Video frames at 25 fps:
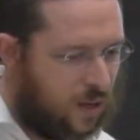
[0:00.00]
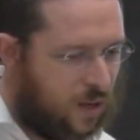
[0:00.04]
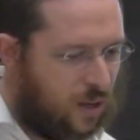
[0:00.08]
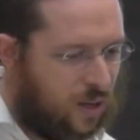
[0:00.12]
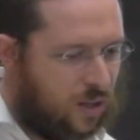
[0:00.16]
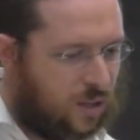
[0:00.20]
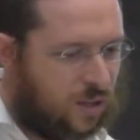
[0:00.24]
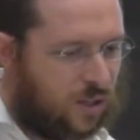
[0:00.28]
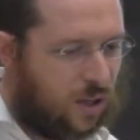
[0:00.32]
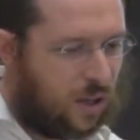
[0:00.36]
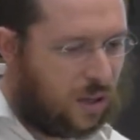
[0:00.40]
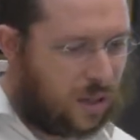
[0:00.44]

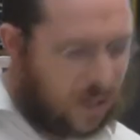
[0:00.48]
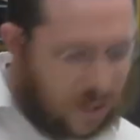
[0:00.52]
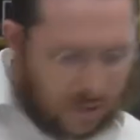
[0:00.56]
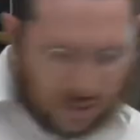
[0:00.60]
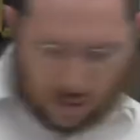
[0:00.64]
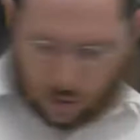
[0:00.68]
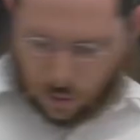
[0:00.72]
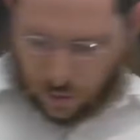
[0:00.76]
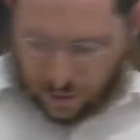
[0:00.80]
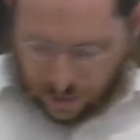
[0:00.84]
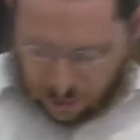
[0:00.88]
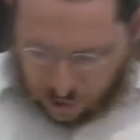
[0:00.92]
So
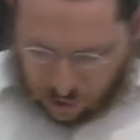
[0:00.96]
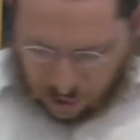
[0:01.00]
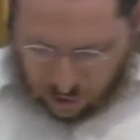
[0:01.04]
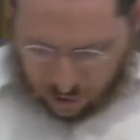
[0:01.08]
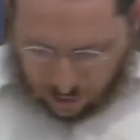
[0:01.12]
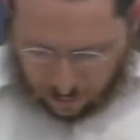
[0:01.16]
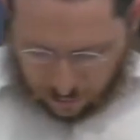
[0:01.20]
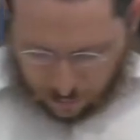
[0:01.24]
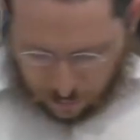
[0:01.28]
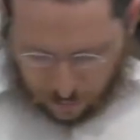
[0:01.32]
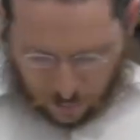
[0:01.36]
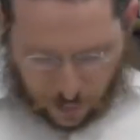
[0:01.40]
this
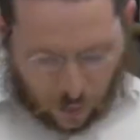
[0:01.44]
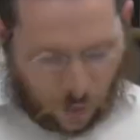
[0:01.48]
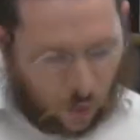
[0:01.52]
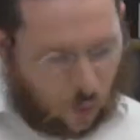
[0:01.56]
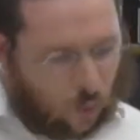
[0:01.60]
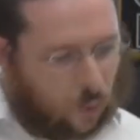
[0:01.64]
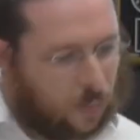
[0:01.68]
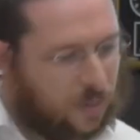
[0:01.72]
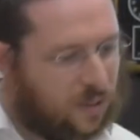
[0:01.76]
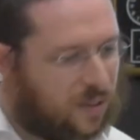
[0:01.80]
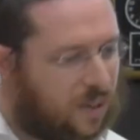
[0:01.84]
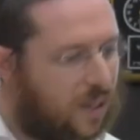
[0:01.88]
question
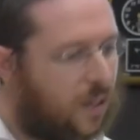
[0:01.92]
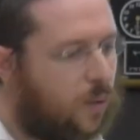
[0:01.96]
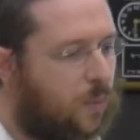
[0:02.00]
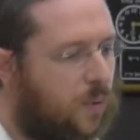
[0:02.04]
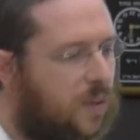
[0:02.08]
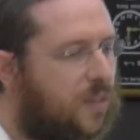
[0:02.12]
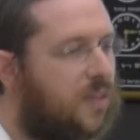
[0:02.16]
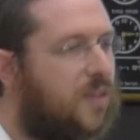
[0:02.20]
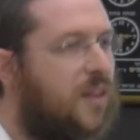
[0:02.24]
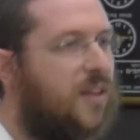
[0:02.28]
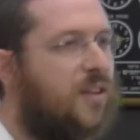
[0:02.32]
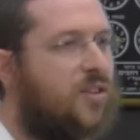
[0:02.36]
will be dealt
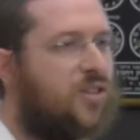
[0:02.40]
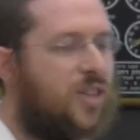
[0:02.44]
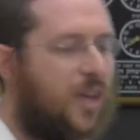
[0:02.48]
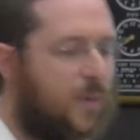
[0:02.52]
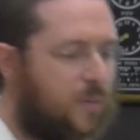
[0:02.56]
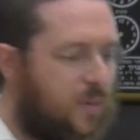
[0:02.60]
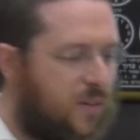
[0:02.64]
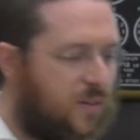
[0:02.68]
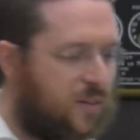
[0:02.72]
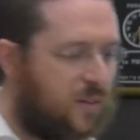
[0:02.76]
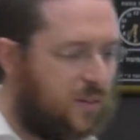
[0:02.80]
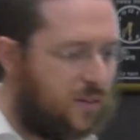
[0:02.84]
with in
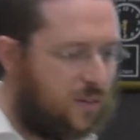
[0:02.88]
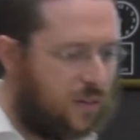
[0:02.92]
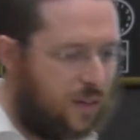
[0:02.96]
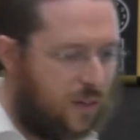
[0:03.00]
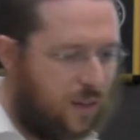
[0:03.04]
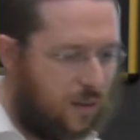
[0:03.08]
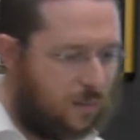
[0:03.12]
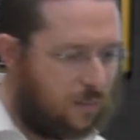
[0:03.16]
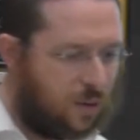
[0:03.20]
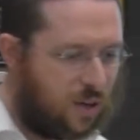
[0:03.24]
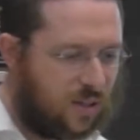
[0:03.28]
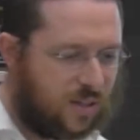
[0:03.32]
chapter
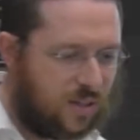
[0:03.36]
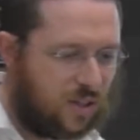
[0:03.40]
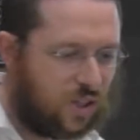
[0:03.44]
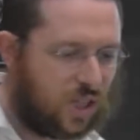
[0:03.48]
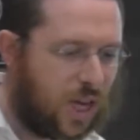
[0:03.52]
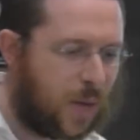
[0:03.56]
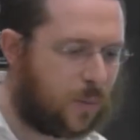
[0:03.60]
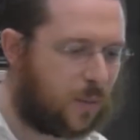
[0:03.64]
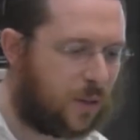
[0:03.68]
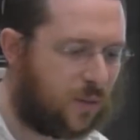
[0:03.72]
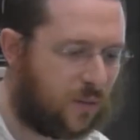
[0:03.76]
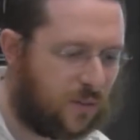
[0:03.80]
15, because in
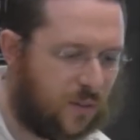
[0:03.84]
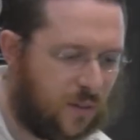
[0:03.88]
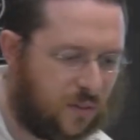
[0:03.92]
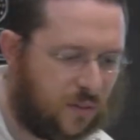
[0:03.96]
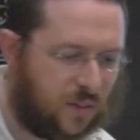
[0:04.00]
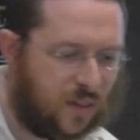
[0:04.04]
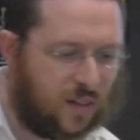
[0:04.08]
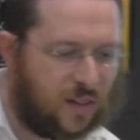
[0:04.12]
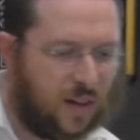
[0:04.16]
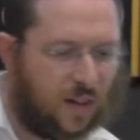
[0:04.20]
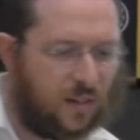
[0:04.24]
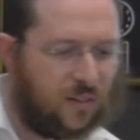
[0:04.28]
chapter
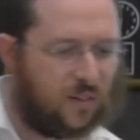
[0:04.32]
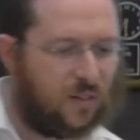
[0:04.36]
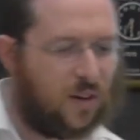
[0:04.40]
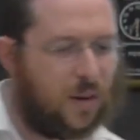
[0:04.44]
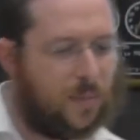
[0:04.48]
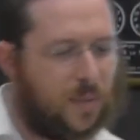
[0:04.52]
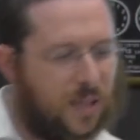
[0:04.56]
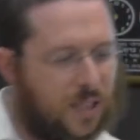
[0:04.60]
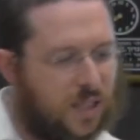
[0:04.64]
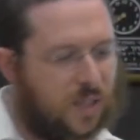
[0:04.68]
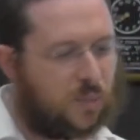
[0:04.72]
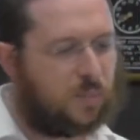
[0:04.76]
15, the Alter
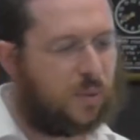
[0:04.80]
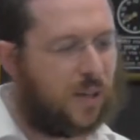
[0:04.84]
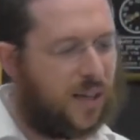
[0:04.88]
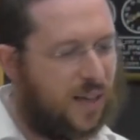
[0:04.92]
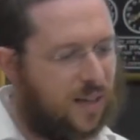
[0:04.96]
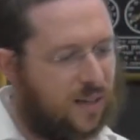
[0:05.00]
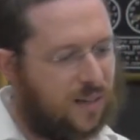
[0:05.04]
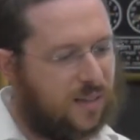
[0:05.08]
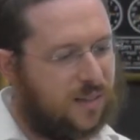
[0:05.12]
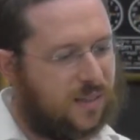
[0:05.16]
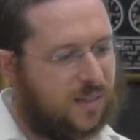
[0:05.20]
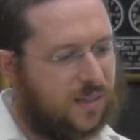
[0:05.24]
Rebbe
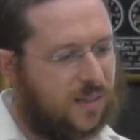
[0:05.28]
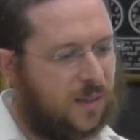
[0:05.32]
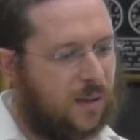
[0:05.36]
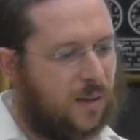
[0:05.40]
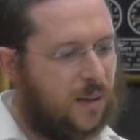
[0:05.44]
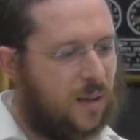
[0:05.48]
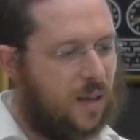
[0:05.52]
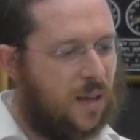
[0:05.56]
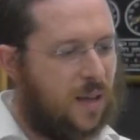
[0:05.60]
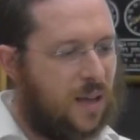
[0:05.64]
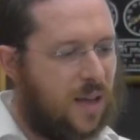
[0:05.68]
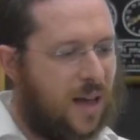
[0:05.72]
explains
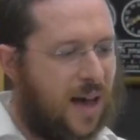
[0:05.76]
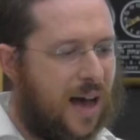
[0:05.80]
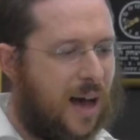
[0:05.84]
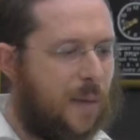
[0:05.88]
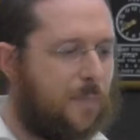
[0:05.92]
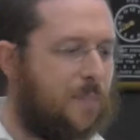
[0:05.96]
how